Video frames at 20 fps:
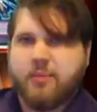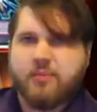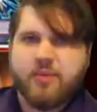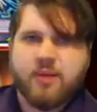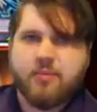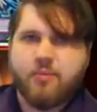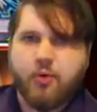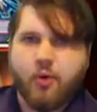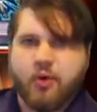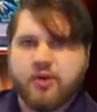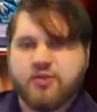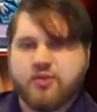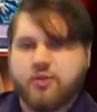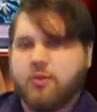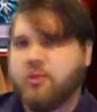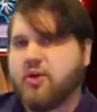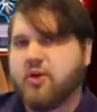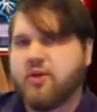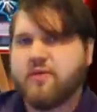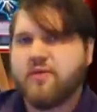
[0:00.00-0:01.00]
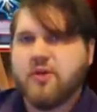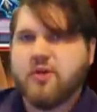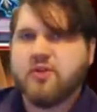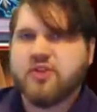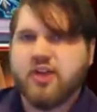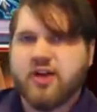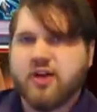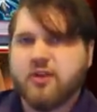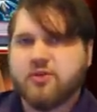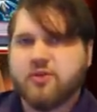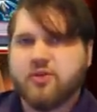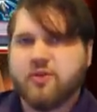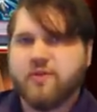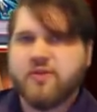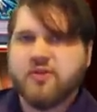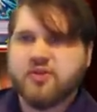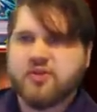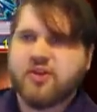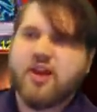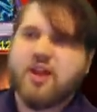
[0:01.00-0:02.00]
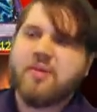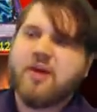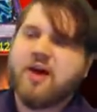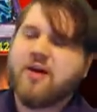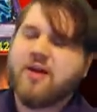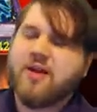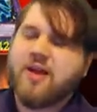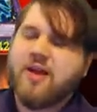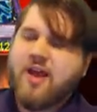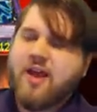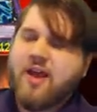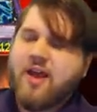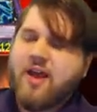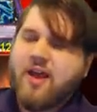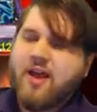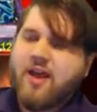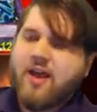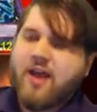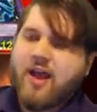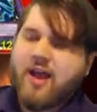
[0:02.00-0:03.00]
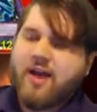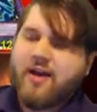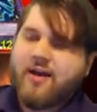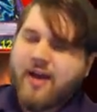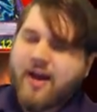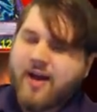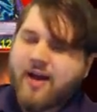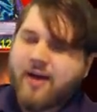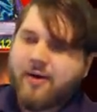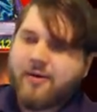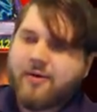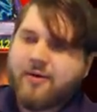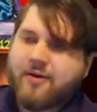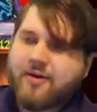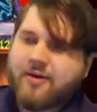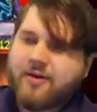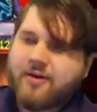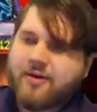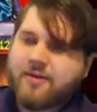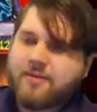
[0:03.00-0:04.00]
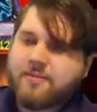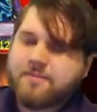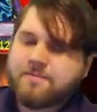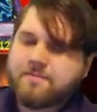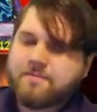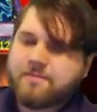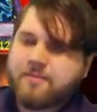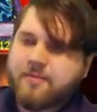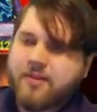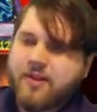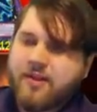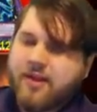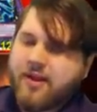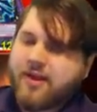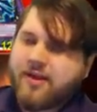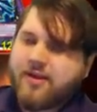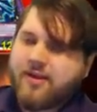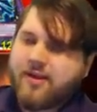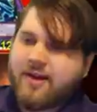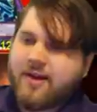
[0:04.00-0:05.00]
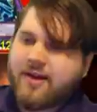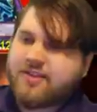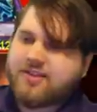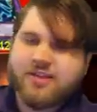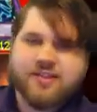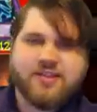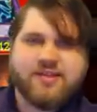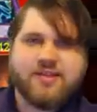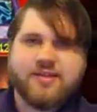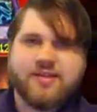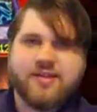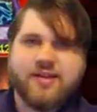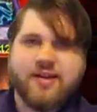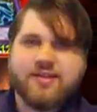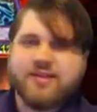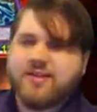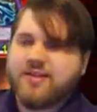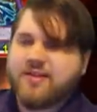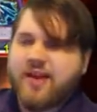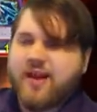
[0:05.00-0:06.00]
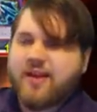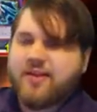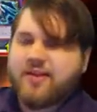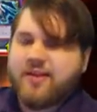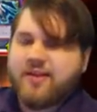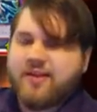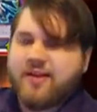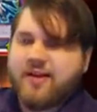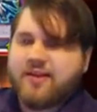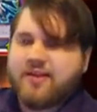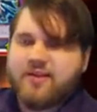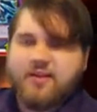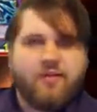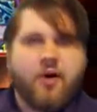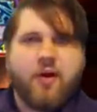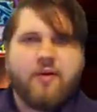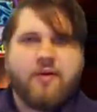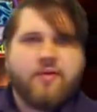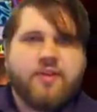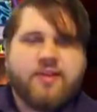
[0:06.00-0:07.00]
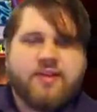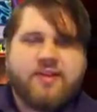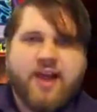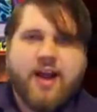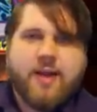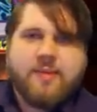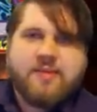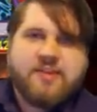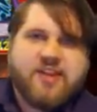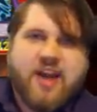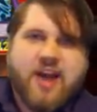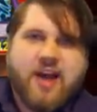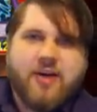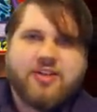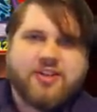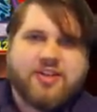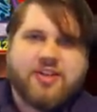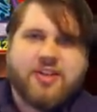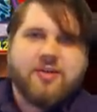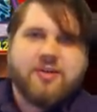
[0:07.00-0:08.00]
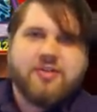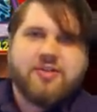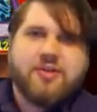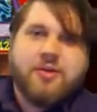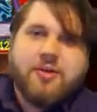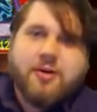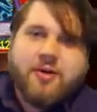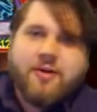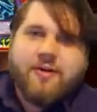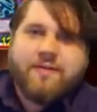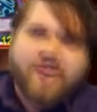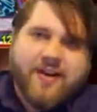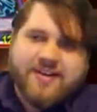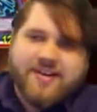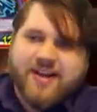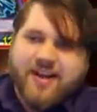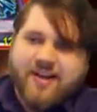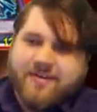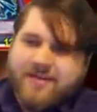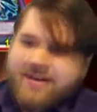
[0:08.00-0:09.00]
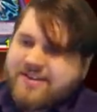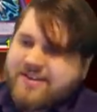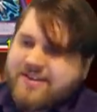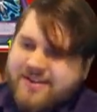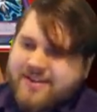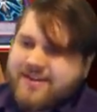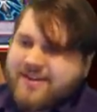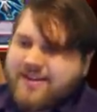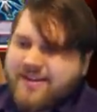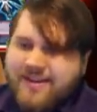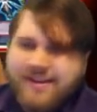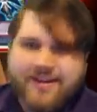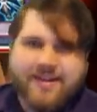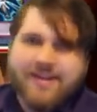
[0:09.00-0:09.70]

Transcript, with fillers: putting out big boards when Brilliant Fusion and Absorb Fusion came out. And now, it's a deck that has evolved with the times, and now it just kills you through effect damage.